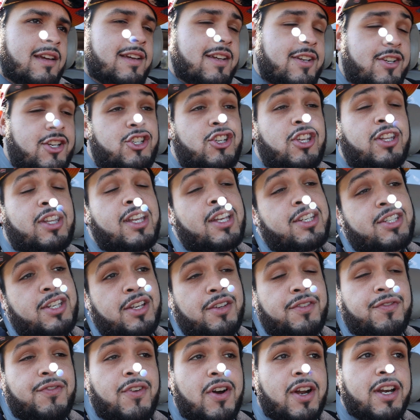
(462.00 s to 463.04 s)
because she thinks
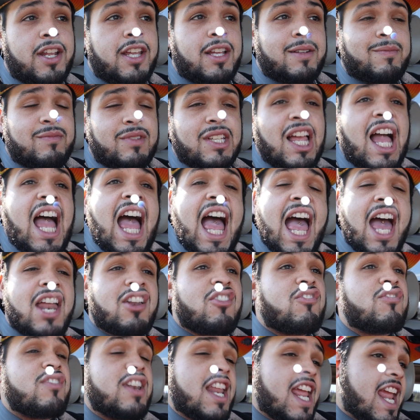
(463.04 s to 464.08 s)
she's funny, I
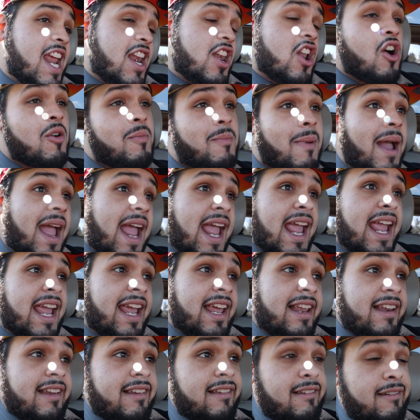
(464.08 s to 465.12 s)
don't need no
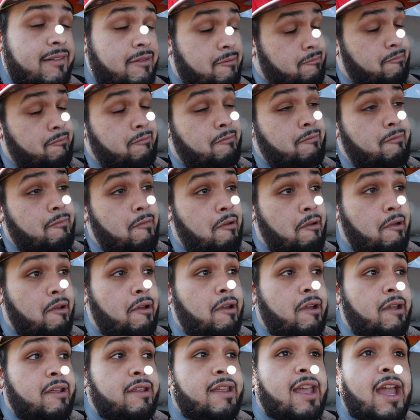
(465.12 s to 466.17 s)
man.
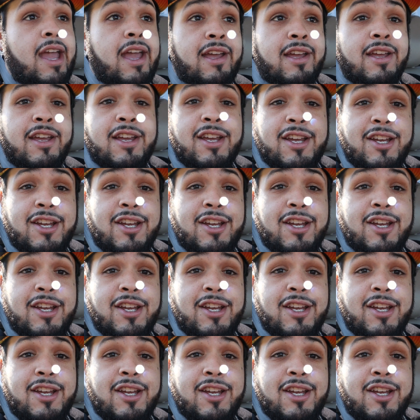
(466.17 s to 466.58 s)
Yeah,